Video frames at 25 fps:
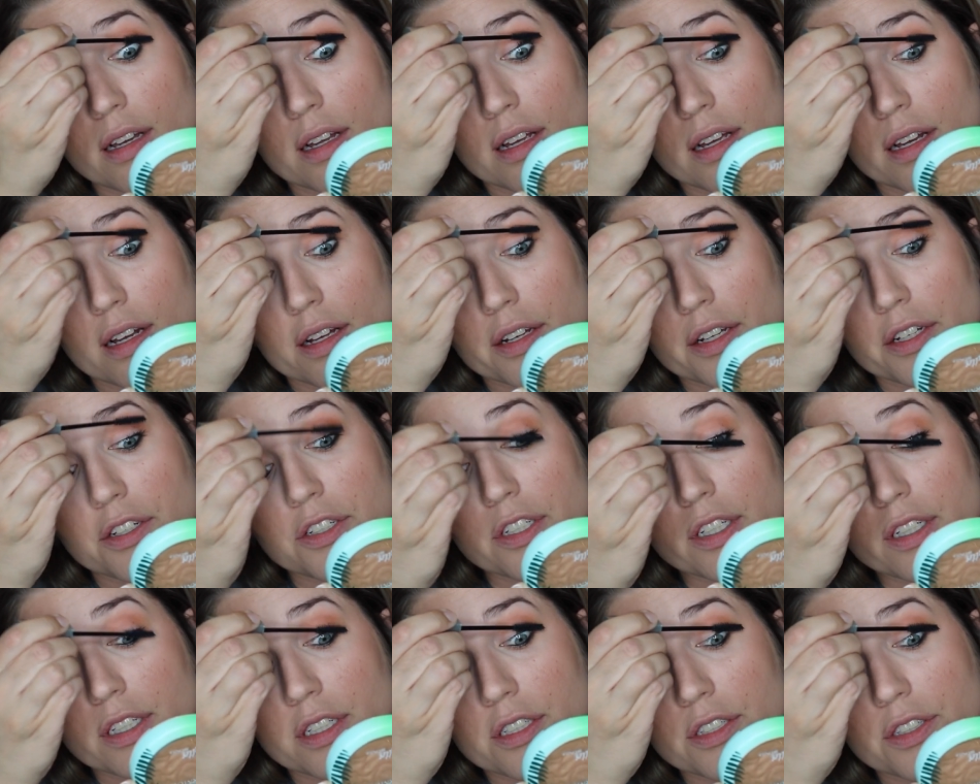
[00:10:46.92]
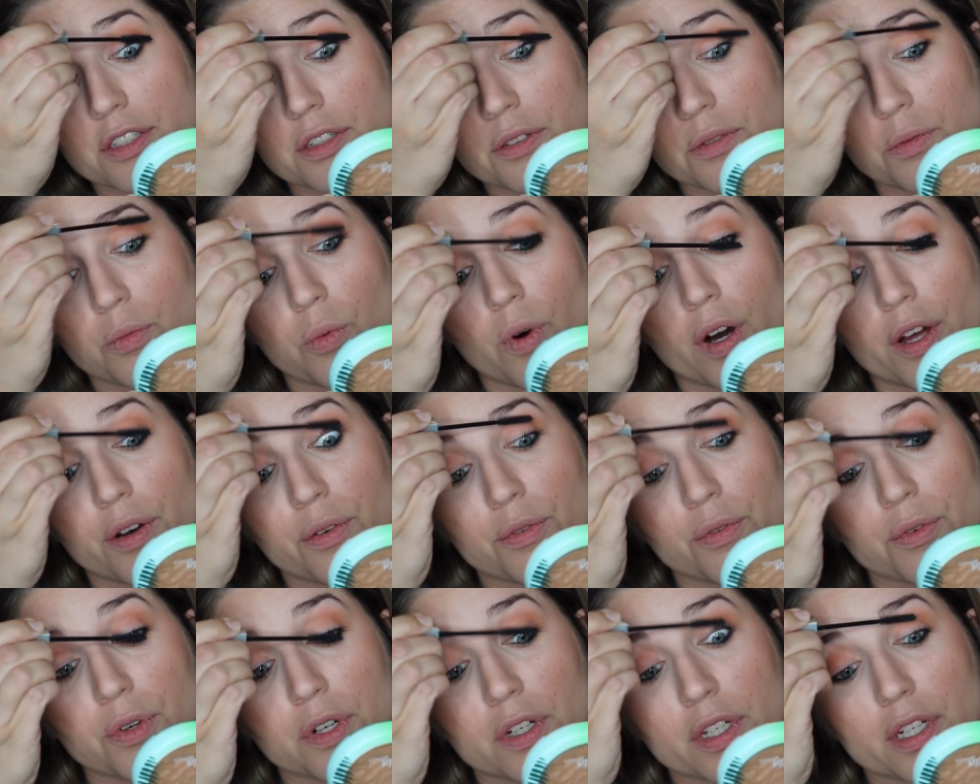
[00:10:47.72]
And I'll usually just do
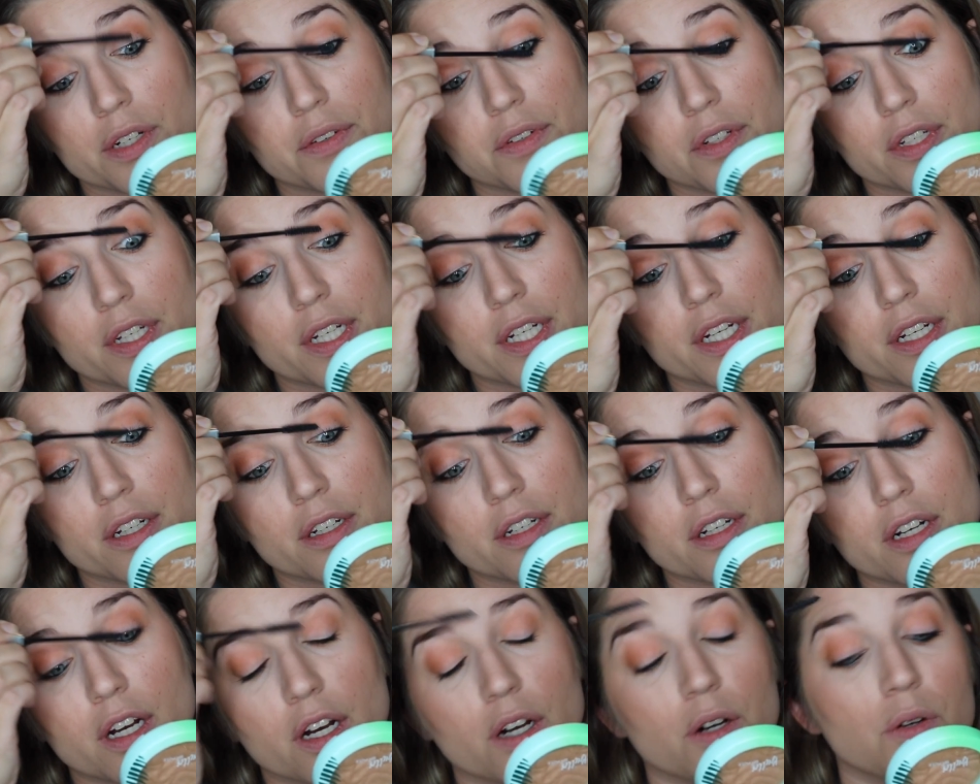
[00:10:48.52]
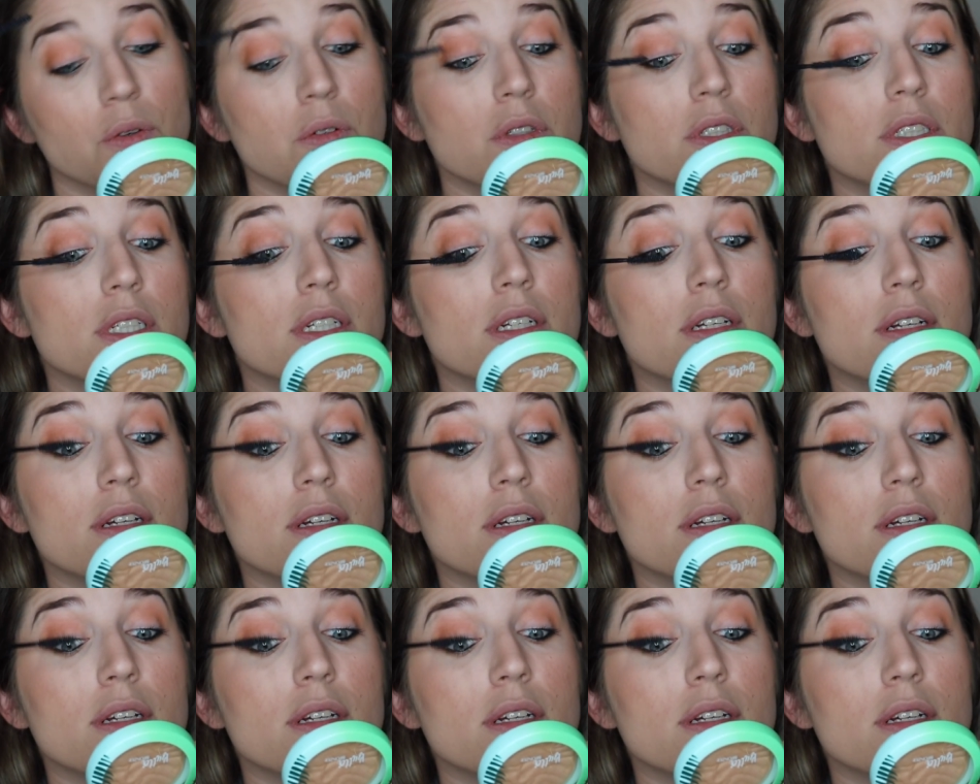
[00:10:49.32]
one really good coat.